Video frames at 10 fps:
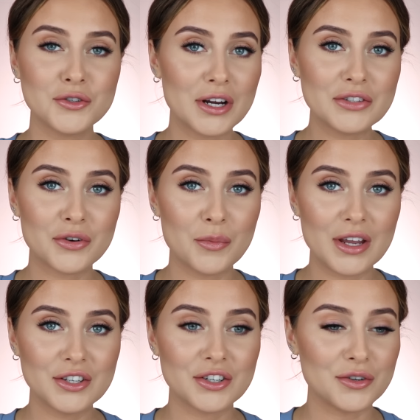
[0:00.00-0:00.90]
a
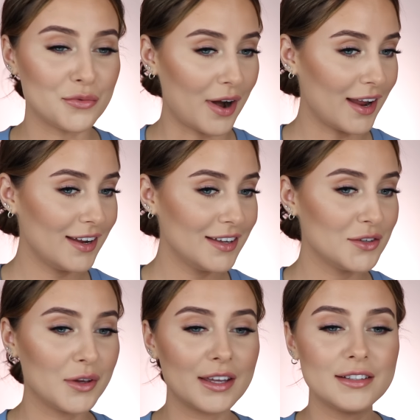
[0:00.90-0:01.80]
transformation, right?
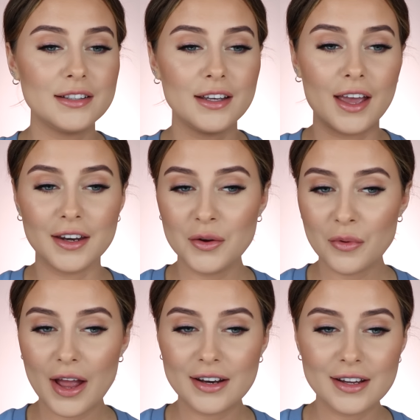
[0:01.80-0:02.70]
You can't see any
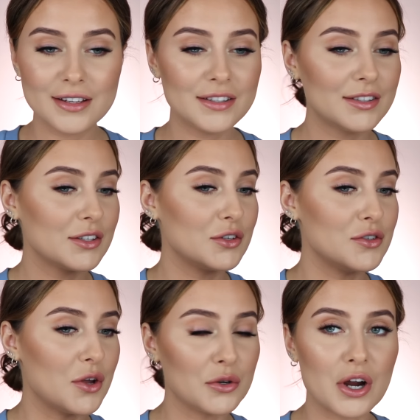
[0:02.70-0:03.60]
redness,
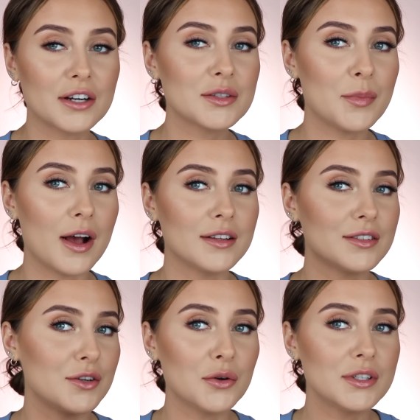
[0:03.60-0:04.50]
no dark
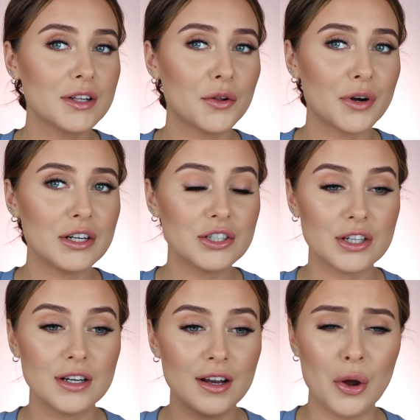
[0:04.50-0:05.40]
spots, no
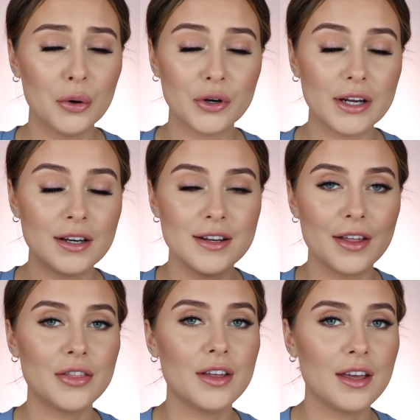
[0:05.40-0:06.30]
discoloration, no green,
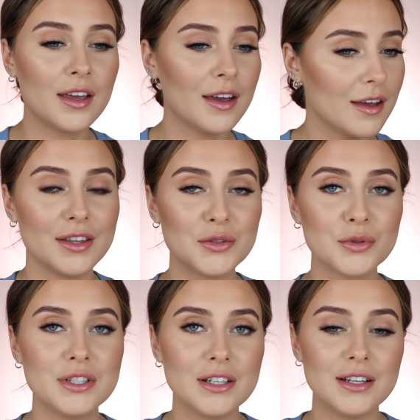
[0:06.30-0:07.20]
nothing. This
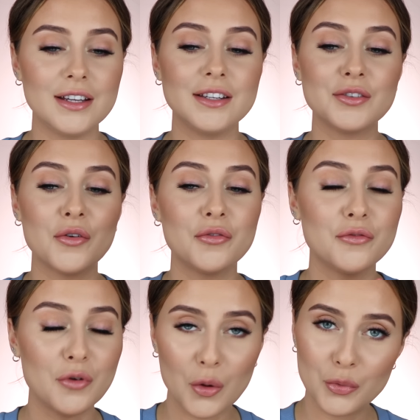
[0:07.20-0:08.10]
routine is
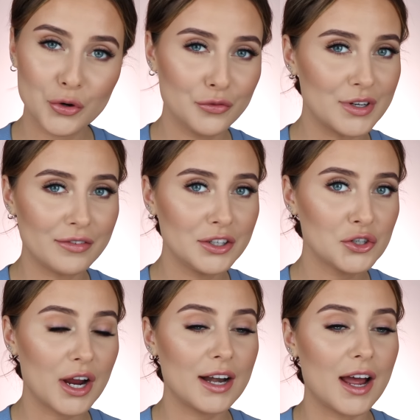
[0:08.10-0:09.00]
foolproof. Definitely
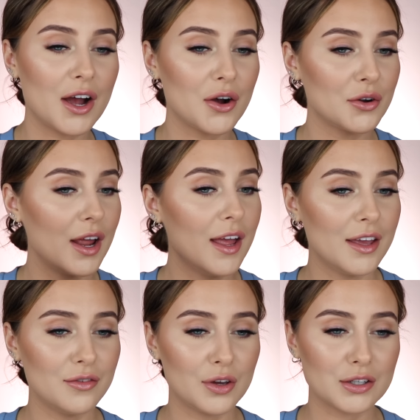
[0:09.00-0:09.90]
try it out.
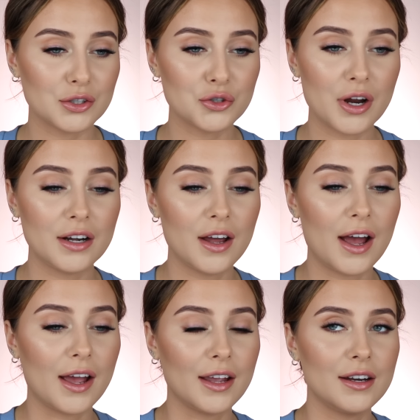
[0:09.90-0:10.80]
If you guys are trying to
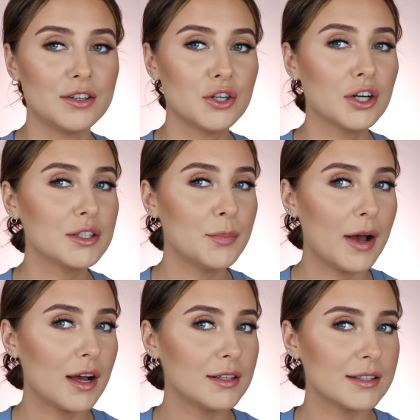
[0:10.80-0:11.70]
hide dark
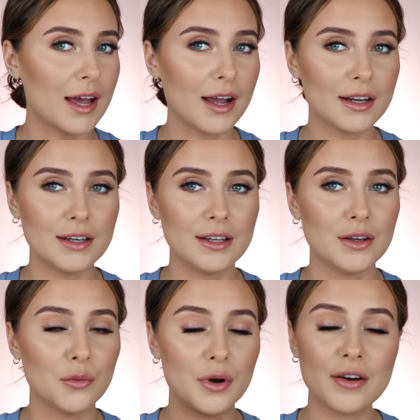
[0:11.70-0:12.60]
spots,
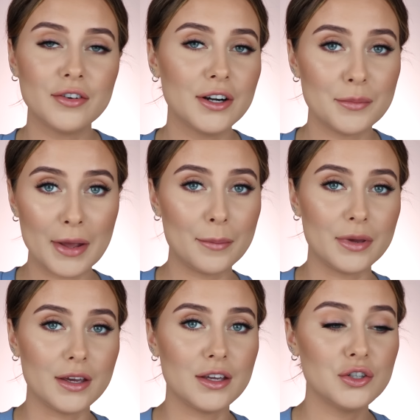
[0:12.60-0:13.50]
acne, whatever it may
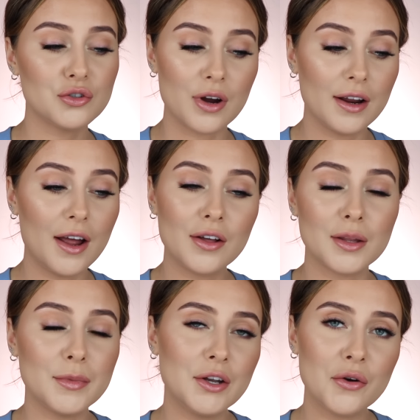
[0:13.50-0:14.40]
be, try it out.
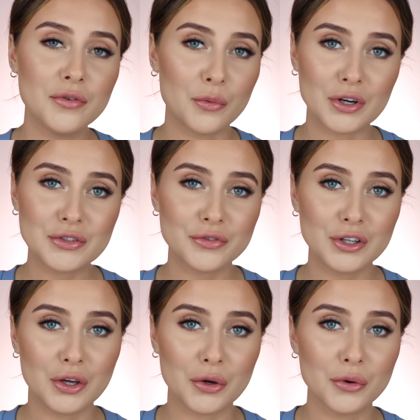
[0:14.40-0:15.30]
Let me know if it works for
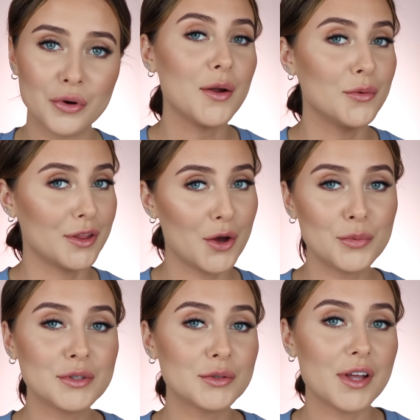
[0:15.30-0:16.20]
you. I really hope
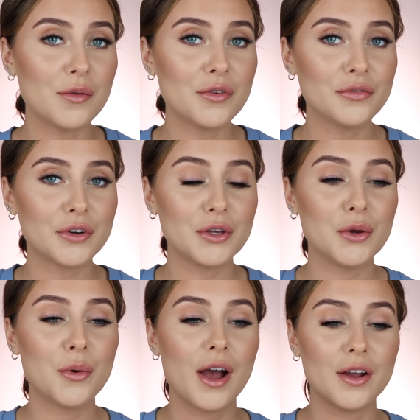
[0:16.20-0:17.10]
this was helpful for
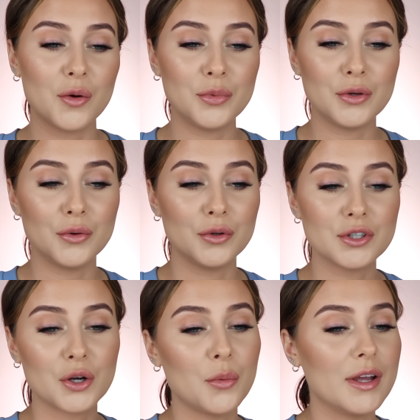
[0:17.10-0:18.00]
you. I hope you
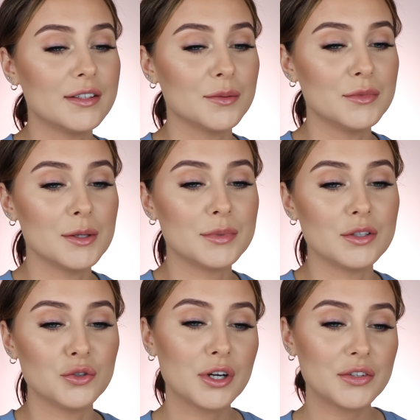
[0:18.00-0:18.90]
took away some tips
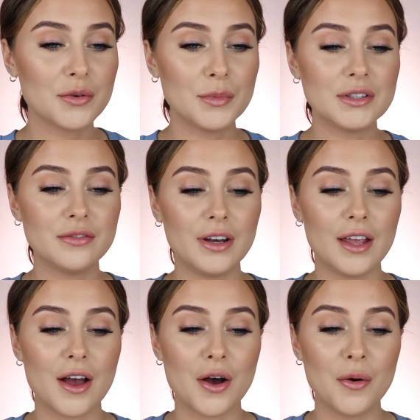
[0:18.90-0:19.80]
and tricks from this
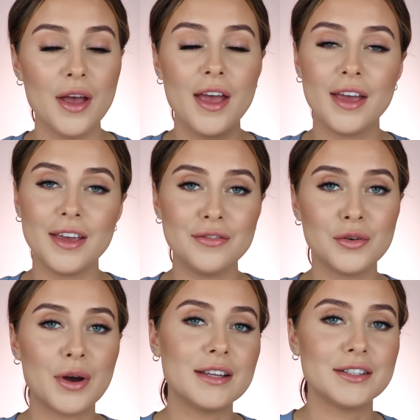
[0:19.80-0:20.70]
video. If
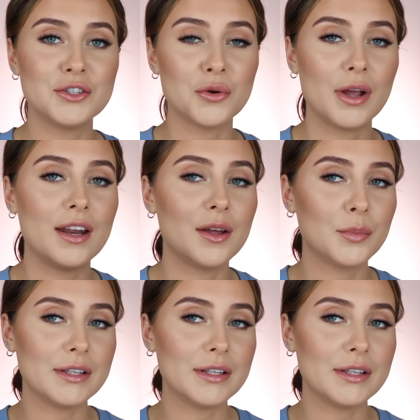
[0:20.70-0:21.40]
you guys enjoyed it,